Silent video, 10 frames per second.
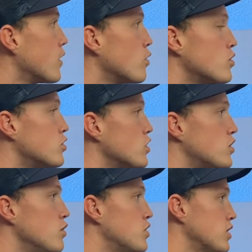Those are
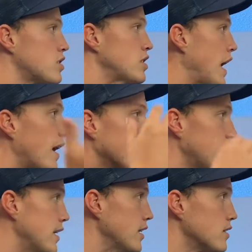just using stock
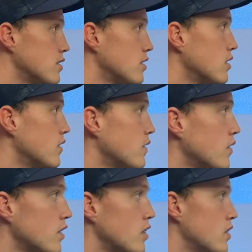keys.
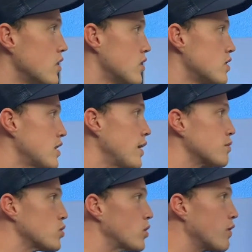Same
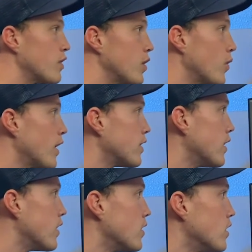sort of thing right there.